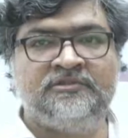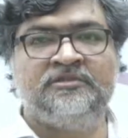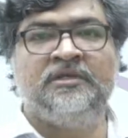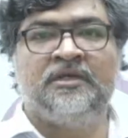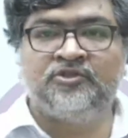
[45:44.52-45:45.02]

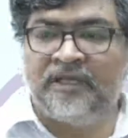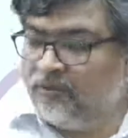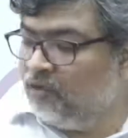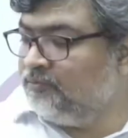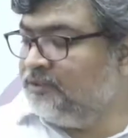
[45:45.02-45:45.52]
So I
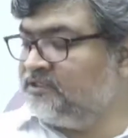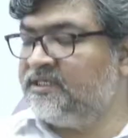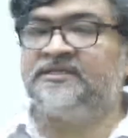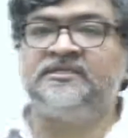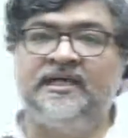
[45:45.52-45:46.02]
hope this
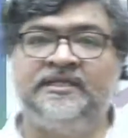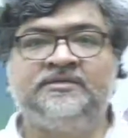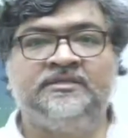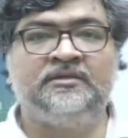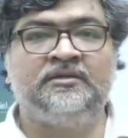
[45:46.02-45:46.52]
exercise,
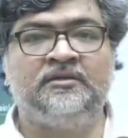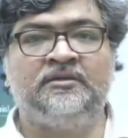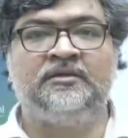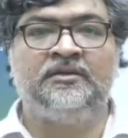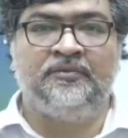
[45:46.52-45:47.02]

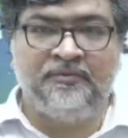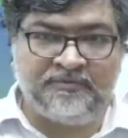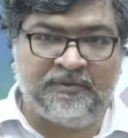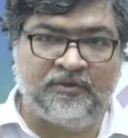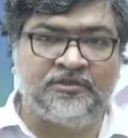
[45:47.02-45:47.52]
this
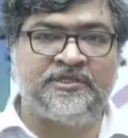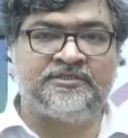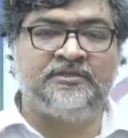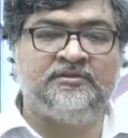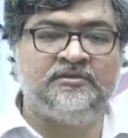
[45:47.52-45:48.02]
particular session,